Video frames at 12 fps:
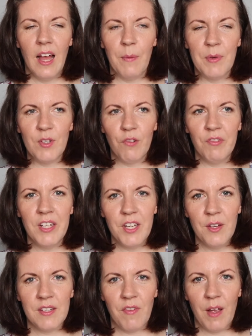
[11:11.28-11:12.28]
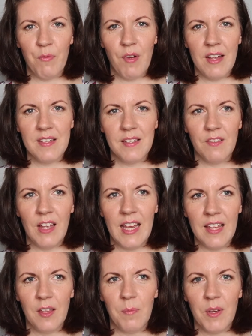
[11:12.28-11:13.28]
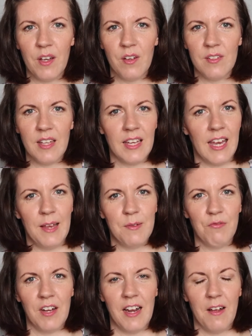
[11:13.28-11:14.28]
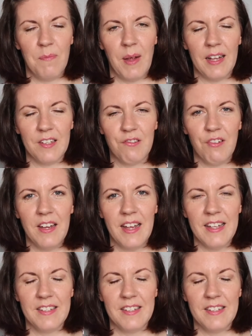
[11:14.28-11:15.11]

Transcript: and we don't really use the vibrator either because it keeps running out of battery.